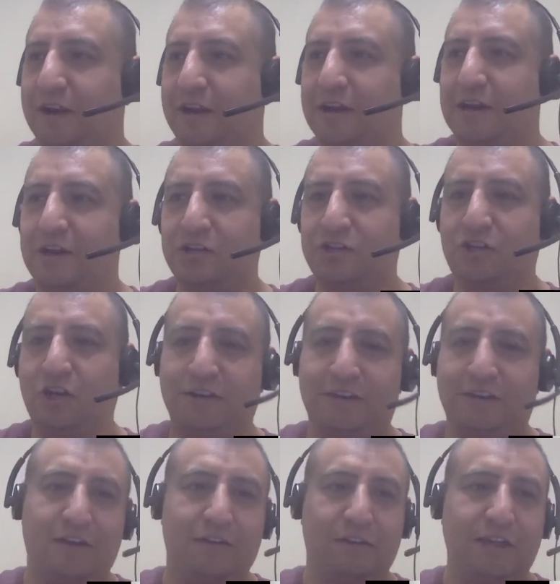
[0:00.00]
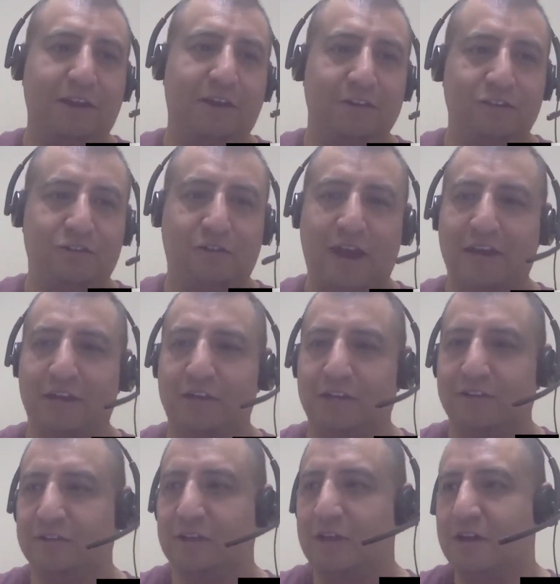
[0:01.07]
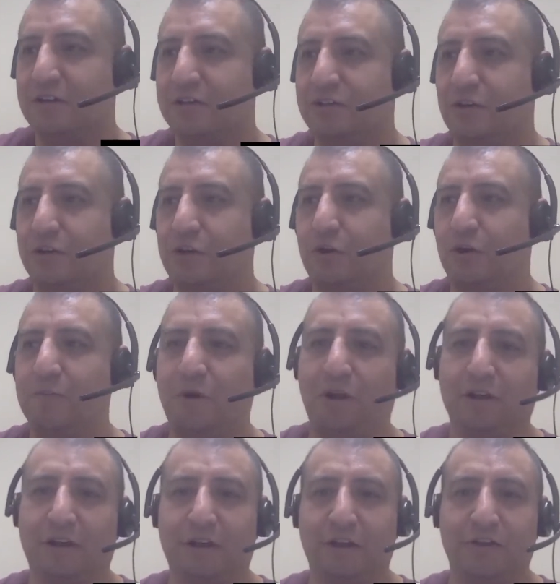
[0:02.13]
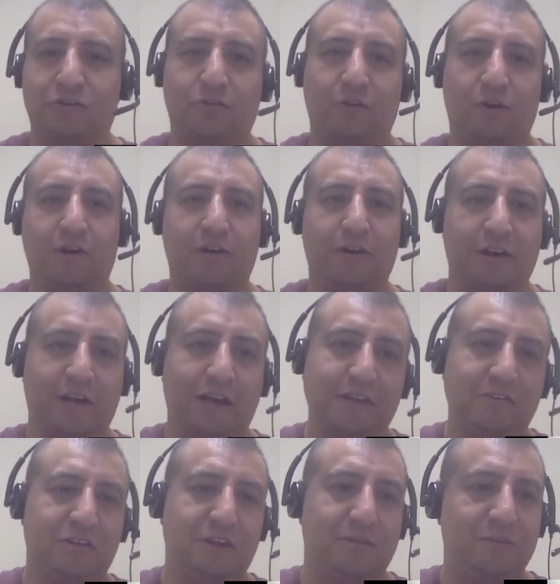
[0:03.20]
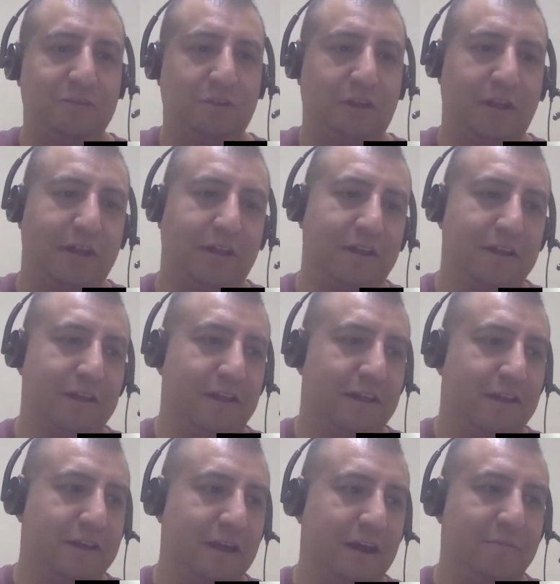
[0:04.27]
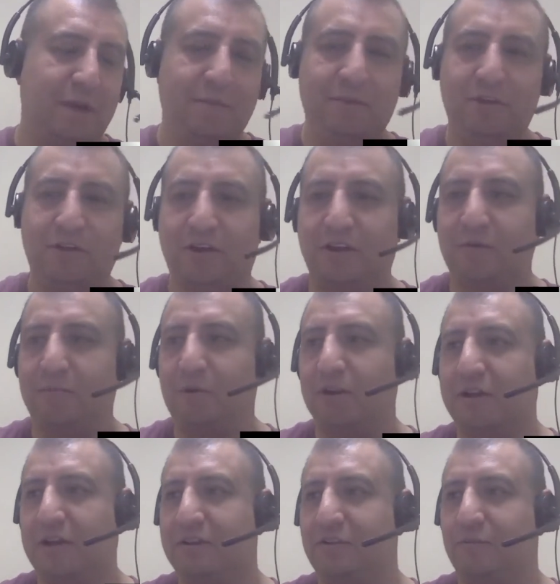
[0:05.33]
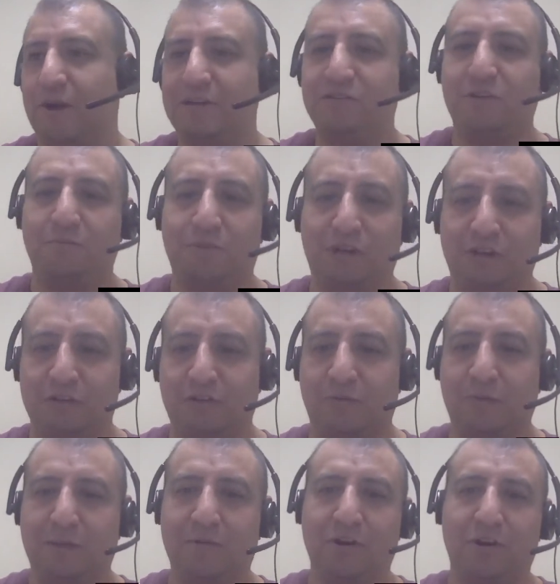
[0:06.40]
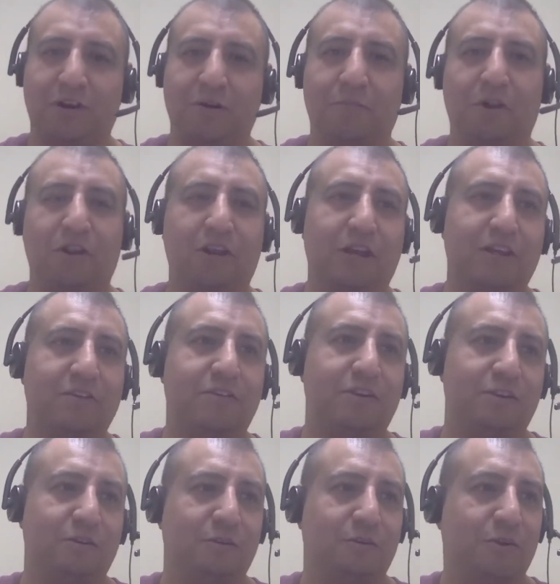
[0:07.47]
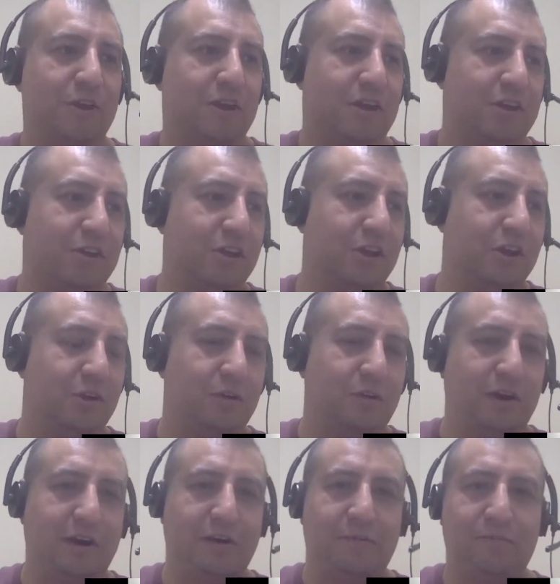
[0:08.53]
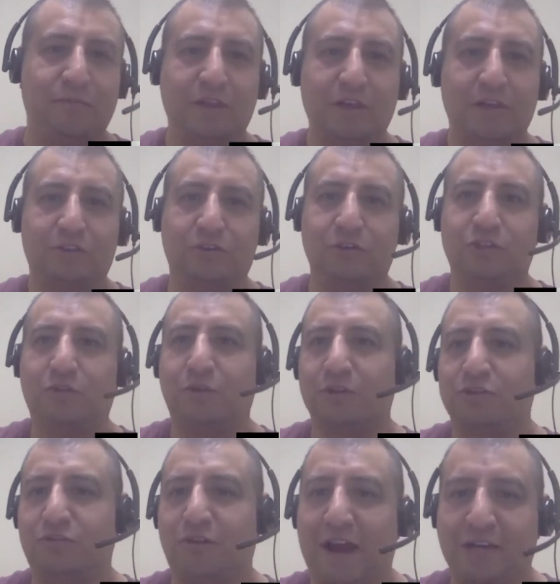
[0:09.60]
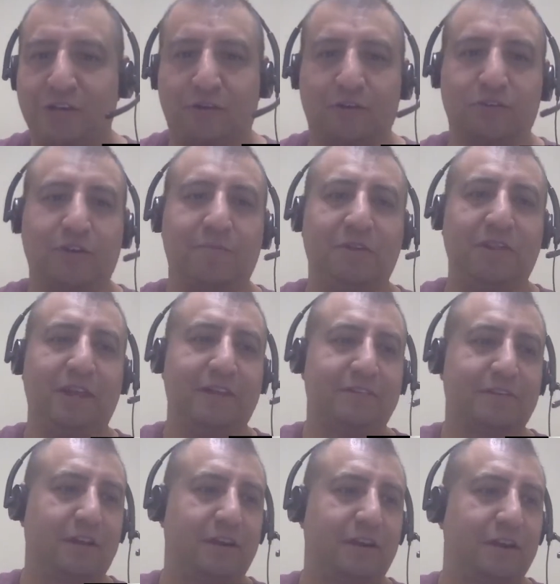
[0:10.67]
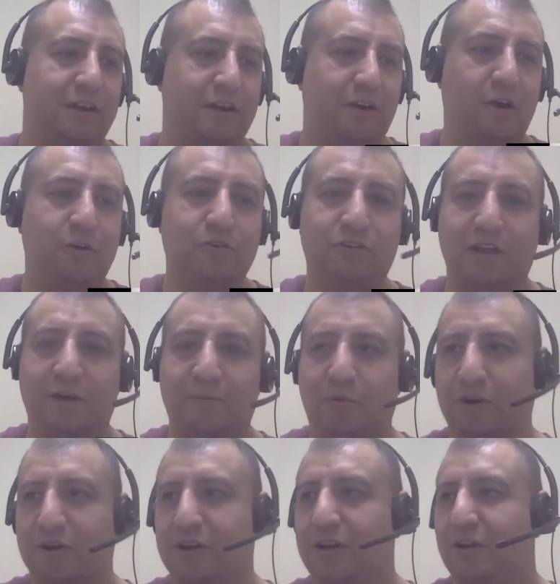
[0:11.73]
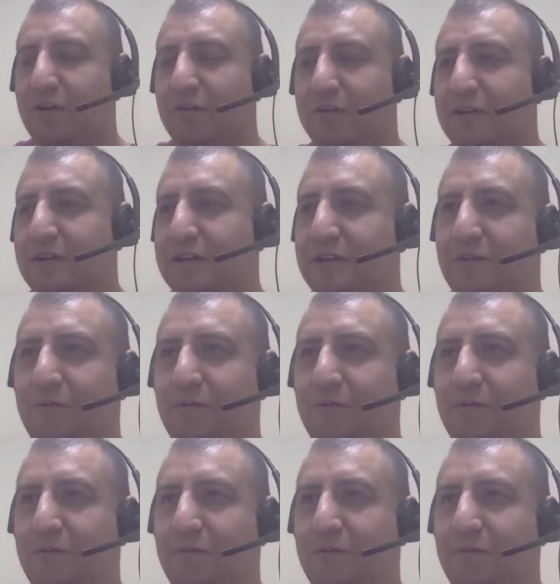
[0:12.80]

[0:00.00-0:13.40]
are like shut down linear strategies. So your mulligan is stronger against them. So like, yeah, maybe you're going to mulligan to Rest in Peace, or maybe you're going to mulligan to, you know, Surgical Extraction or something that's going to hose them, or, you know,